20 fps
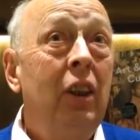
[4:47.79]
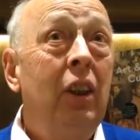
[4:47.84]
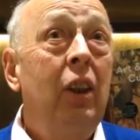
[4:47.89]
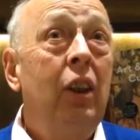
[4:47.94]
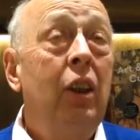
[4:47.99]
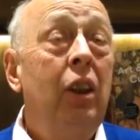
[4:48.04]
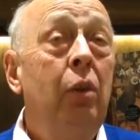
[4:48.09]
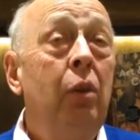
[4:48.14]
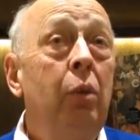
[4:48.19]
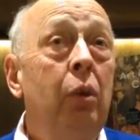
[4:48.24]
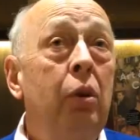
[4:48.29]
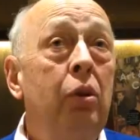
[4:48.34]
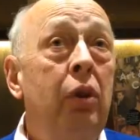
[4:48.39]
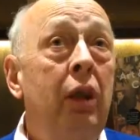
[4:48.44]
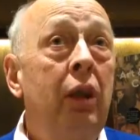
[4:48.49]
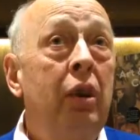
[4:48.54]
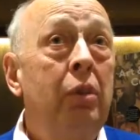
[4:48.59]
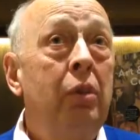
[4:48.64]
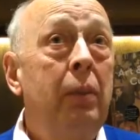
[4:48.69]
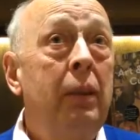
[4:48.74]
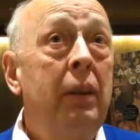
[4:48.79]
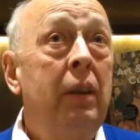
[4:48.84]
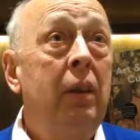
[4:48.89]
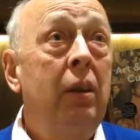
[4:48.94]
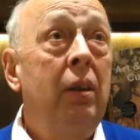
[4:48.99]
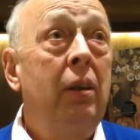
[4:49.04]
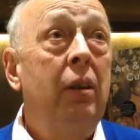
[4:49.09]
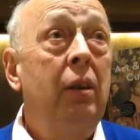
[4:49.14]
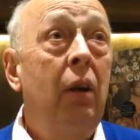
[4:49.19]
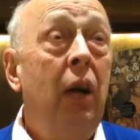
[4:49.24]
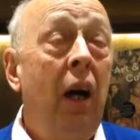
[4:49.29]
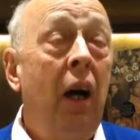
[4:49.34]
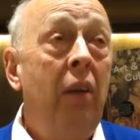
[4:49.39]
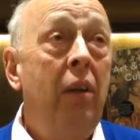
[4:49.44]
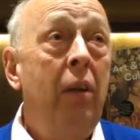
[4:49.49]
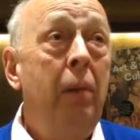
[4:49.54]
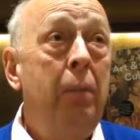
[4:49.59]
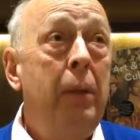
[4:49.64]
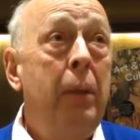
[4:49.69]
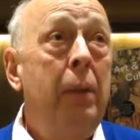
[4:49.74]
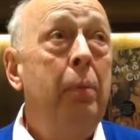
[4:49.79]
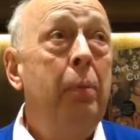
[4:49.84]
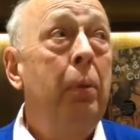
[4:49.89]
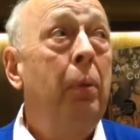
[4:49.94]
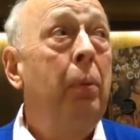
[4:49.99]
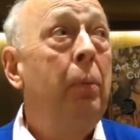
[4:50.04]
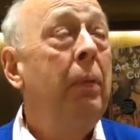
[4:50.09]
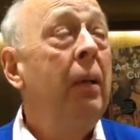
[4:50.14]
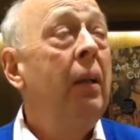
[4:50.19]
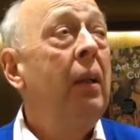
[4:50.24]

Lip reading: who will transmit it to other people.